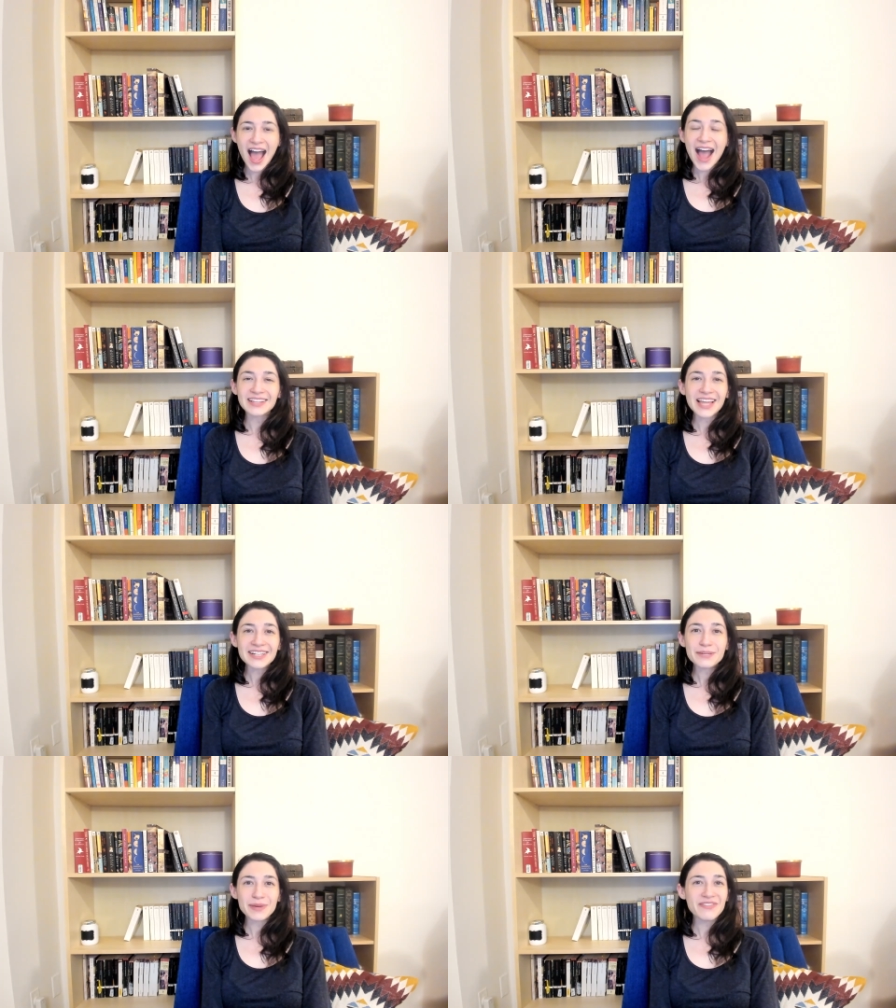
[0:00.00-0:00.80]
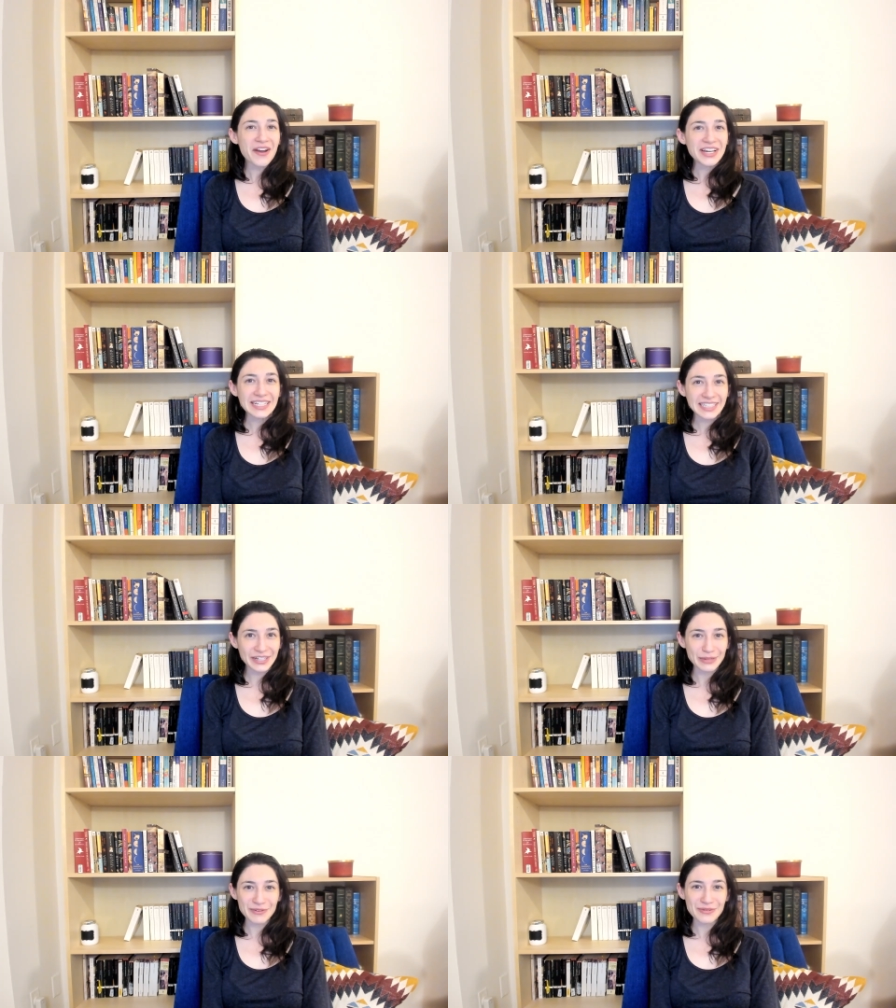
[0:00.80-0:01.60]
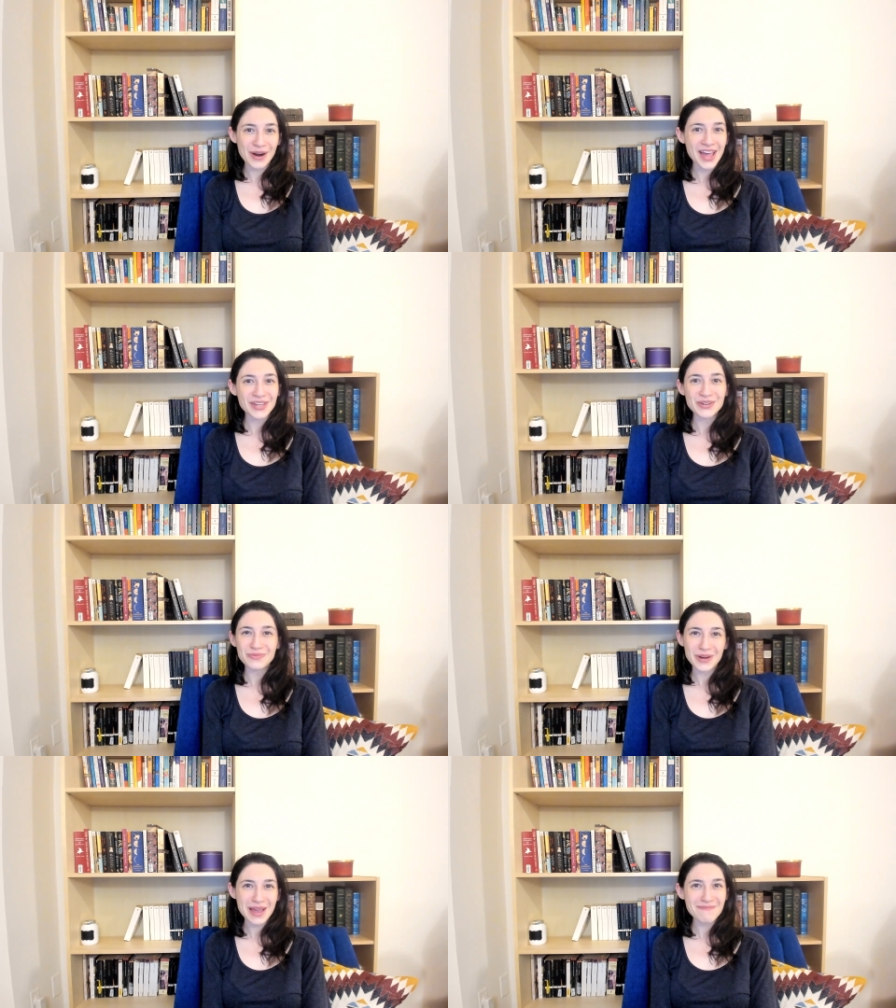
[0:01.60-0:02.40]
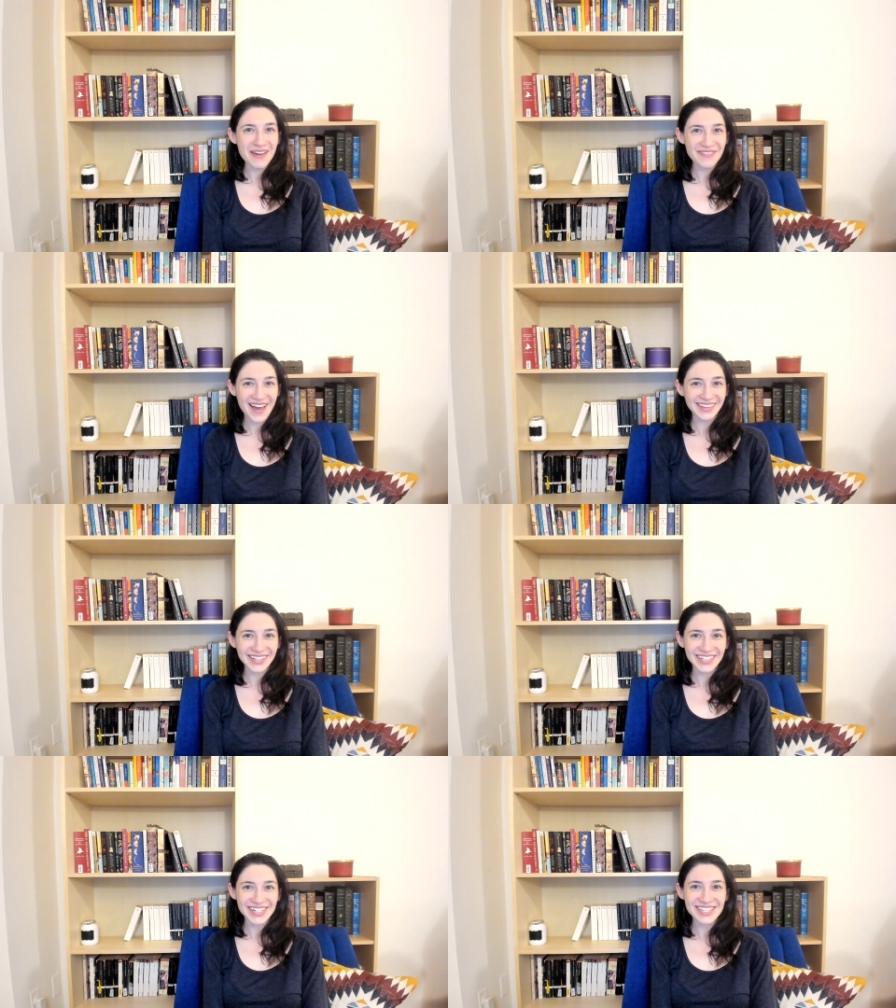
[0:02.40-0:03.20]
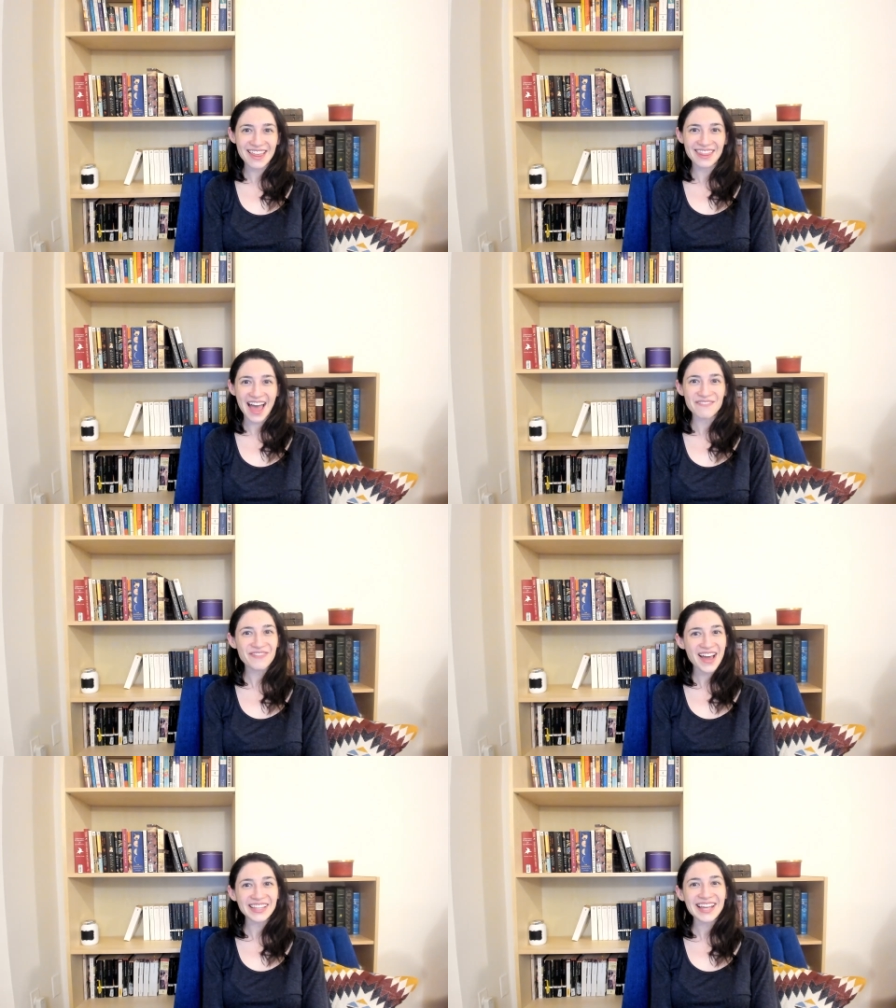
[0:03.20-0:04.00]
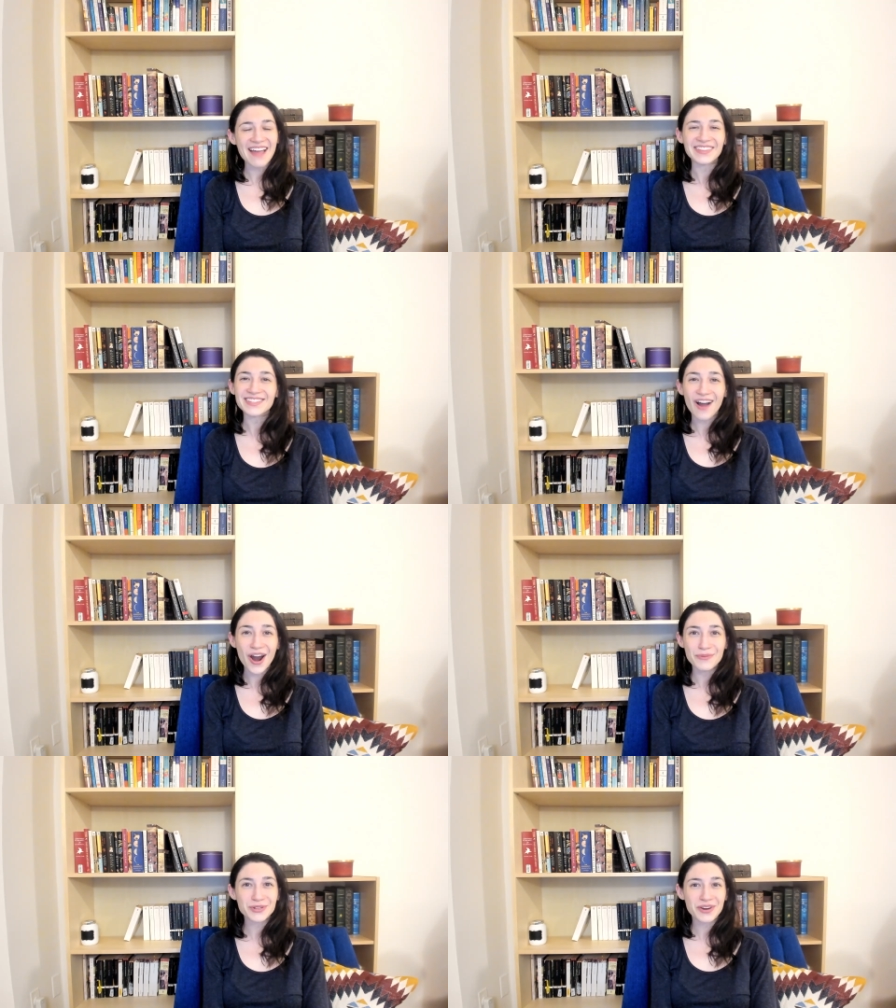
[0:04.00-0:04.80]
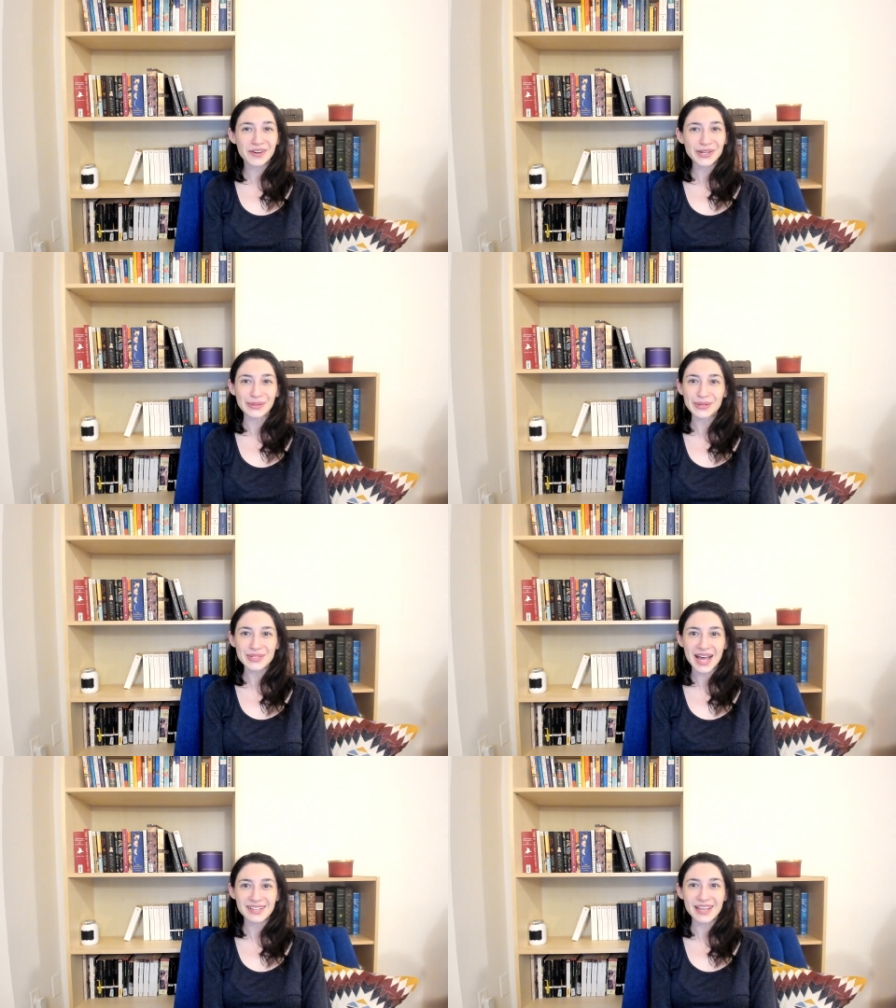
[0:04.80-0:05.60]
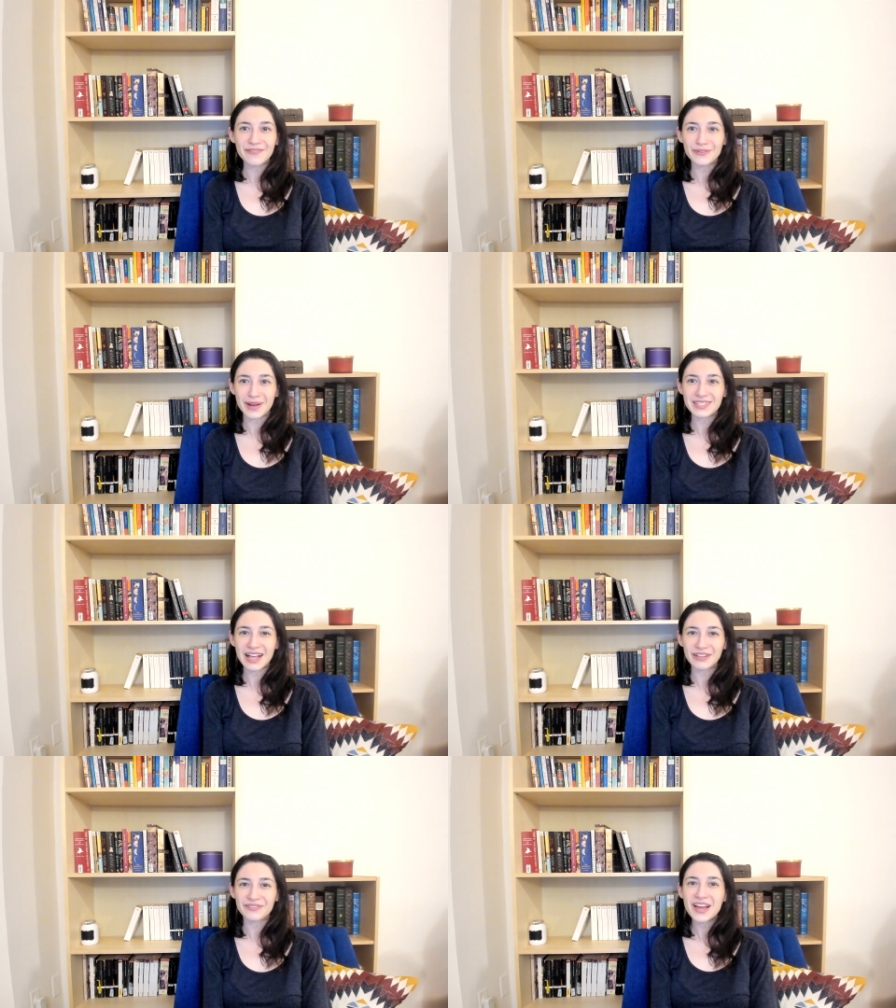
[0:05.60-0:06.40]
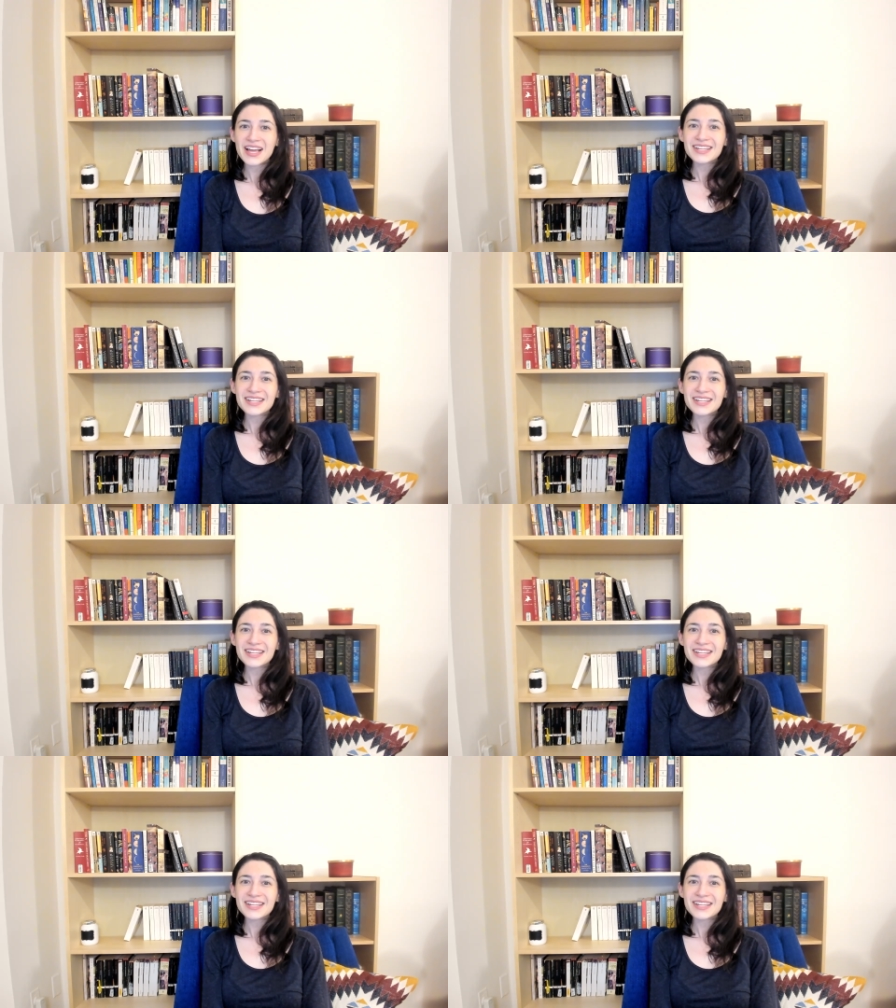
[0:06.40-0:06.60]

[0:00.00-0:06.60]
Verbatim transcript: I'd like to be very clear before I enumerate my failures that failing at these arbitrary goals I set for myself